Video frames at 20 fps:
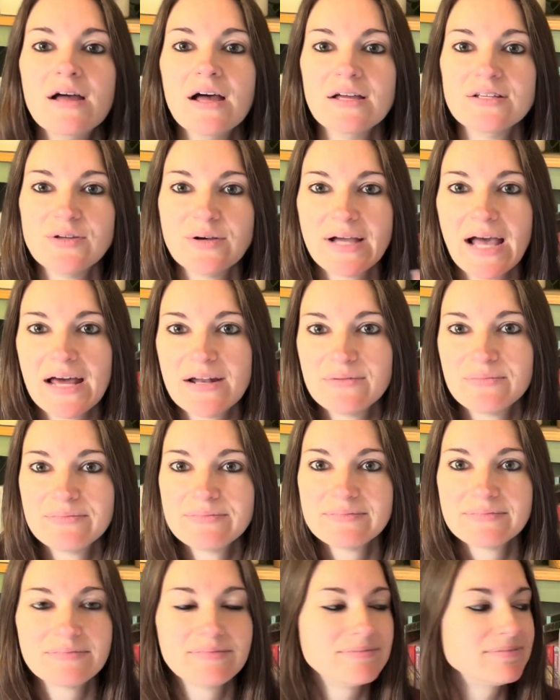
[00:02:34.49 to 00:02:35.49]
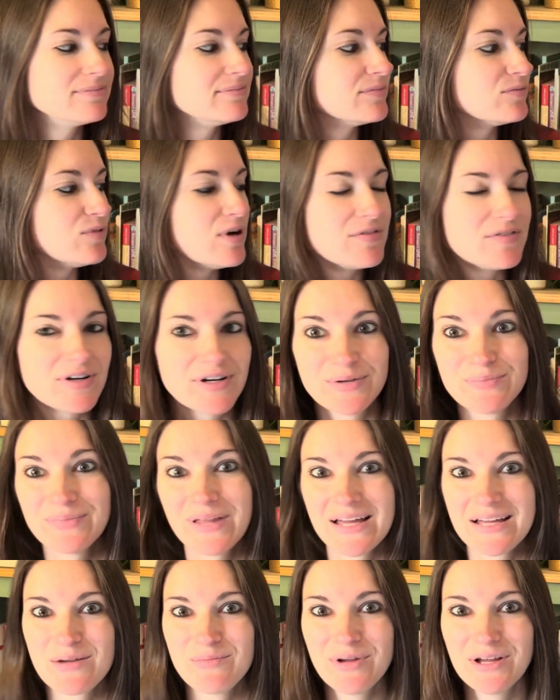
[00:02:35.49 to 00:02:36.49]
So again, river,
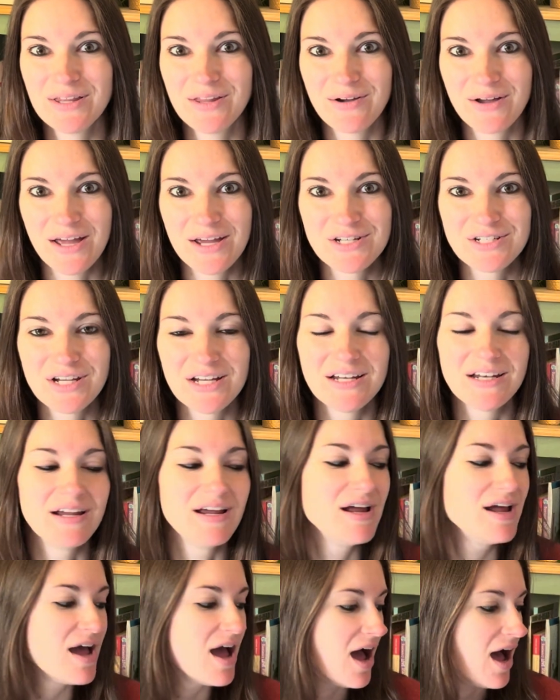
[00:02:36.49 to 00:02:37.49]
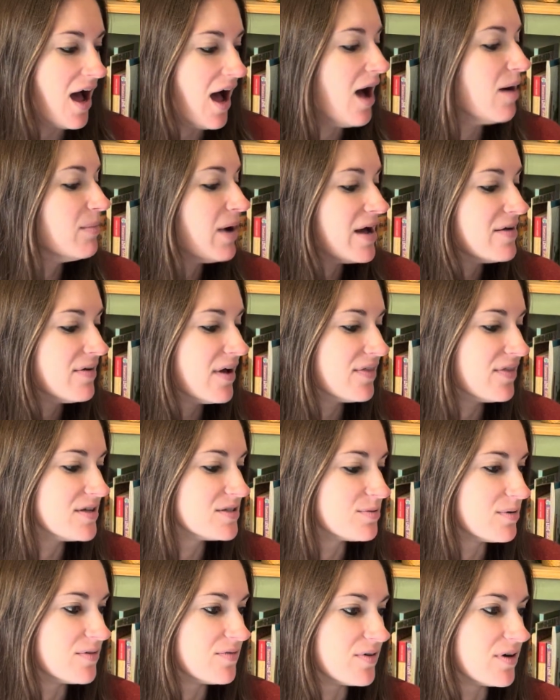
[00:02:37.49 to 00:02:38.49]
that can be a location. I've had
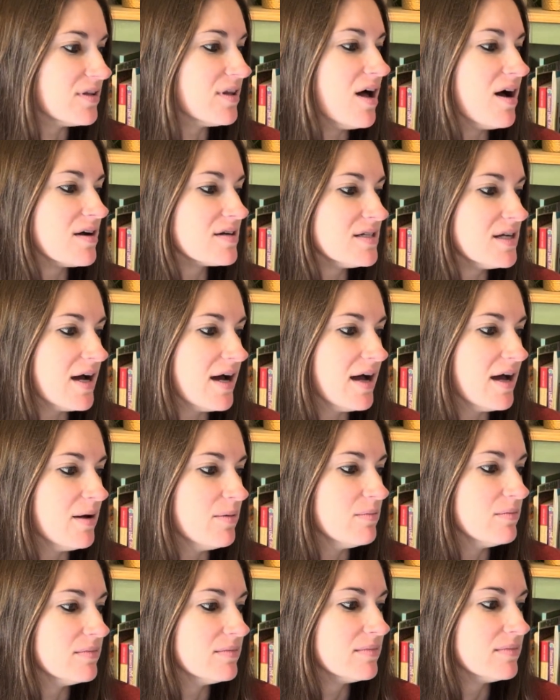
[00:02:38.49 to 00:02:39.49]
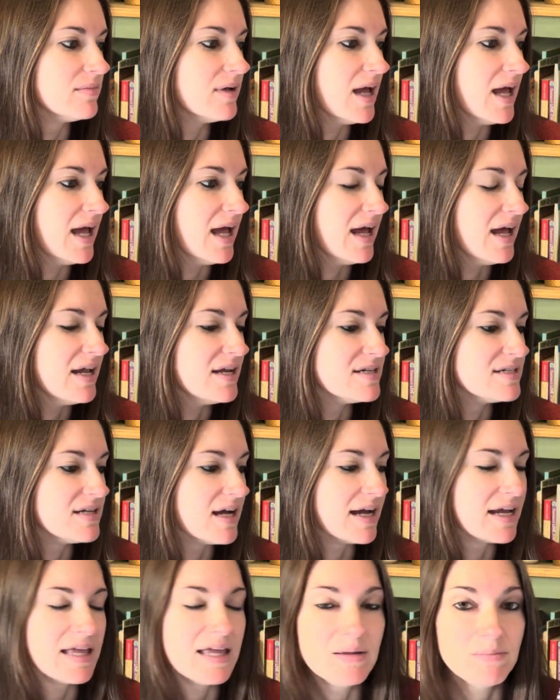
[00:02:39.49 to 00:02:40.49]
this one for a long time and
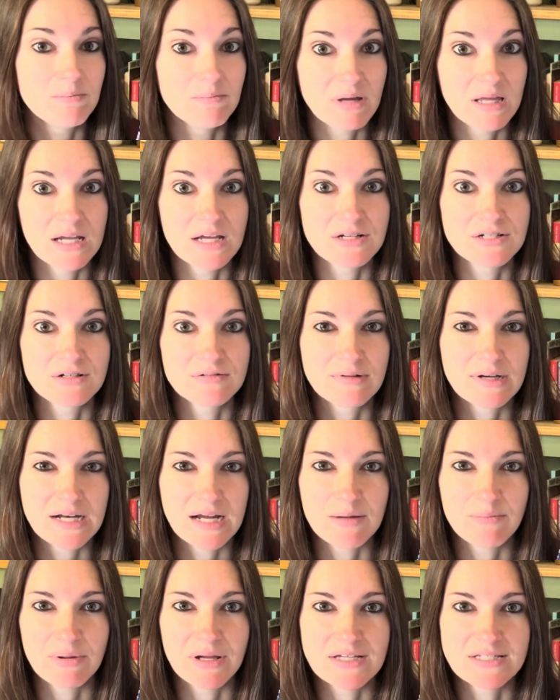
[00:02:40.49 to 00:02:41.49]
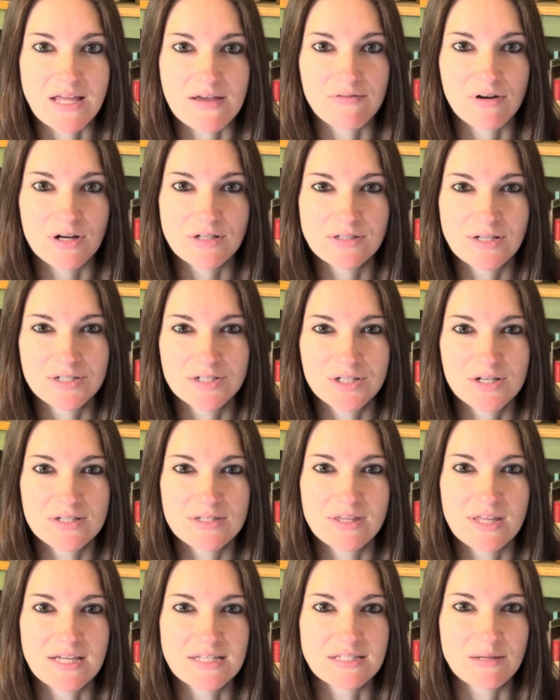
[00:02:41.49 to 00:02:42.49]
I keep meaning to read it because I've heard such
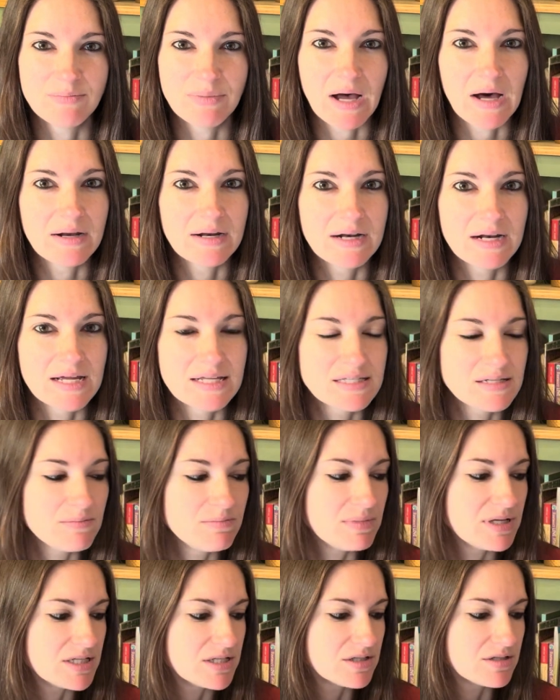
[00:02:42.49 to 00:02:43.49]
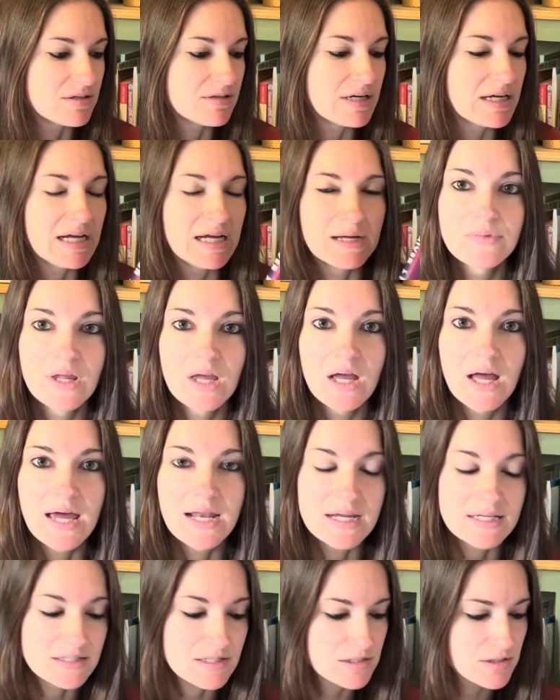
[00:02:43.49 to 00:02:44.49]
good things about it. It's a mystery and
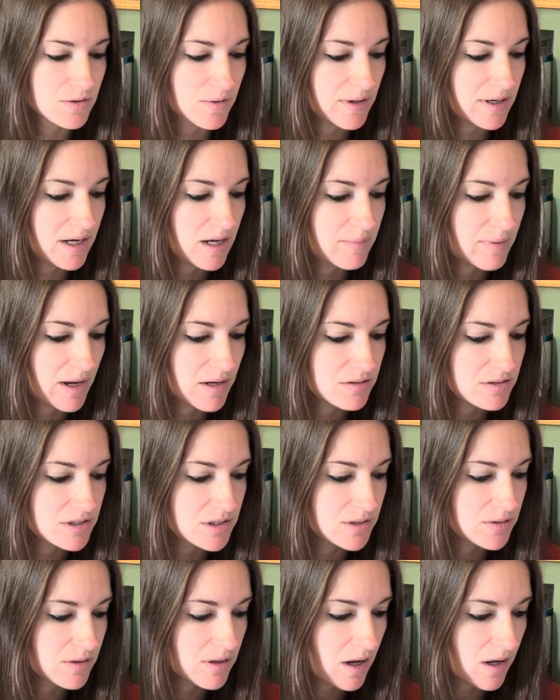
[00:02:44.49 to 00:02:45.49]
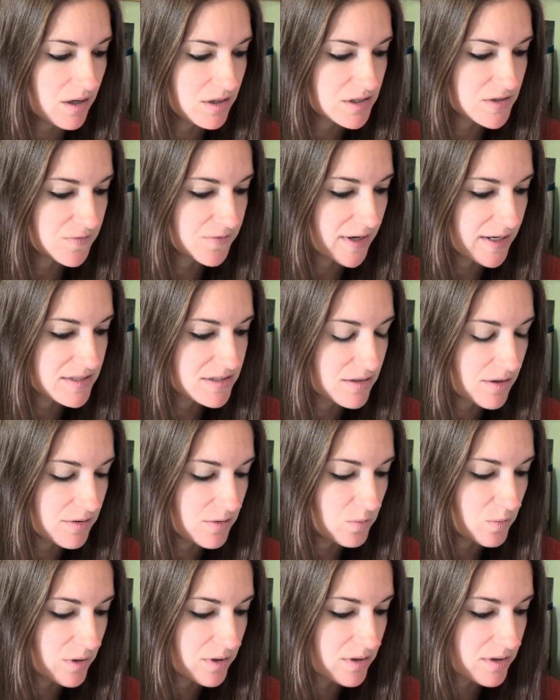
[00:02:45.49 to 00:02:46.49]
it's a story about 2 college friends on a
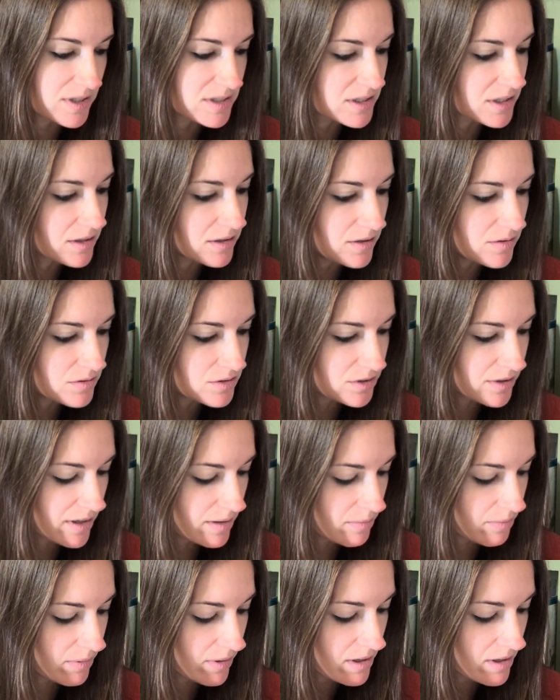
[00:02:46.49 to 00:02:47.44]
wilderness canoe trip.